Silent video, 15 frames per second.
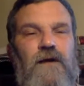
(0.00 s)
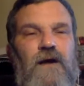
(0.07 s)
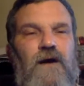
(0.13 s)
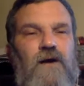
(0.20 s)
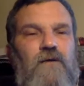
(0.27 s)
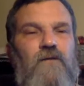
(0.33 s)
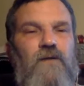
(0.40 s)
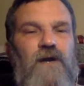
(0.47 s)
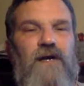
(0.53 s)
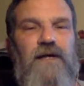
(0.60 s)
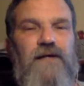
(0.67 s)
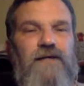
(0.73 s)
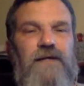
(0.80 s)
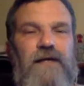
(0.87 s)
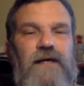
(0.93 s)
All
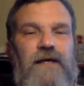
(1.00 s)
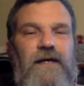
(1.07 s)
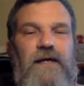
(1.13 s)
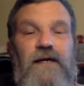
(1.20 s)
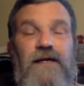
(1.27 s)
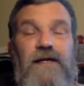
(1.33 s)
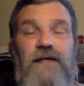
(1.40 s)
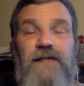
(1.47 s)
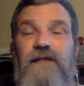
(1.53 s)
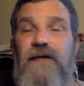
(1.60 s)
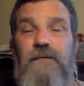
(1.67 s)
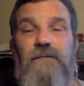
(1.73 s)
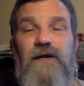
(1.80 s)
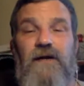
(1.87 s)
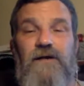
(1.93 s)
right. And I got to
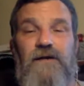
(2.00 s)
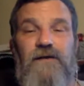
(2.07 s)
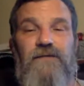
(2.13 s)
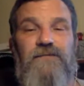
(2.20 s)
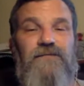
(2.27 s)
thank Meredith